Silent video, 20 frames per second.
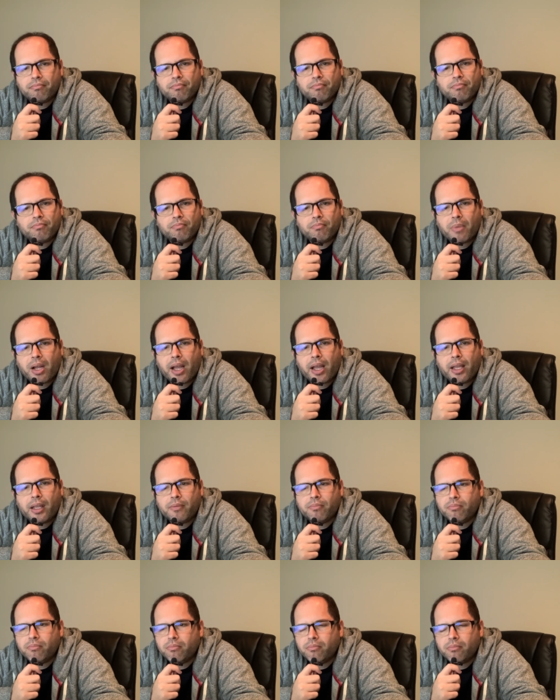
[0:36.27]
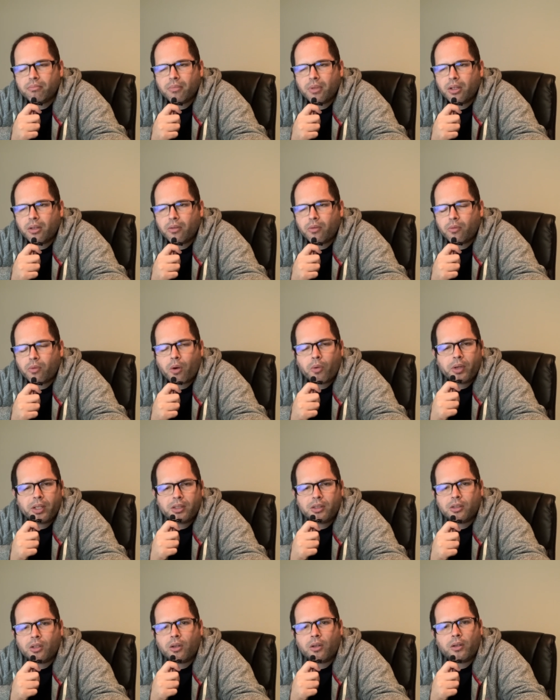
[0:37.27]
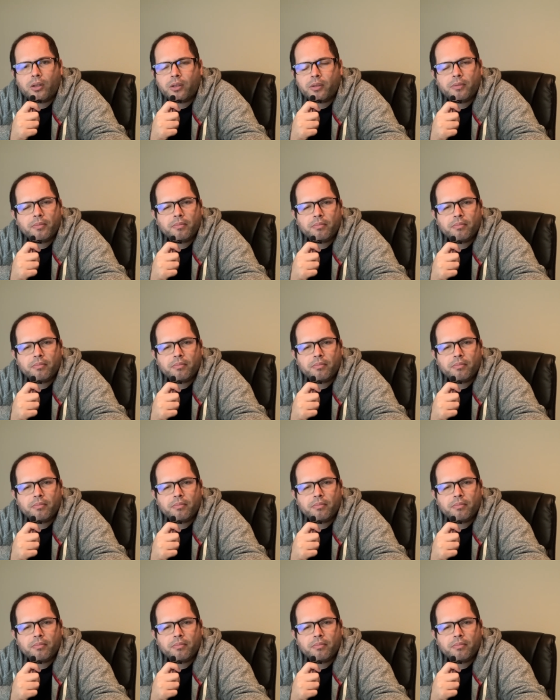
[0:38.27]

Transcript: My throat is sore,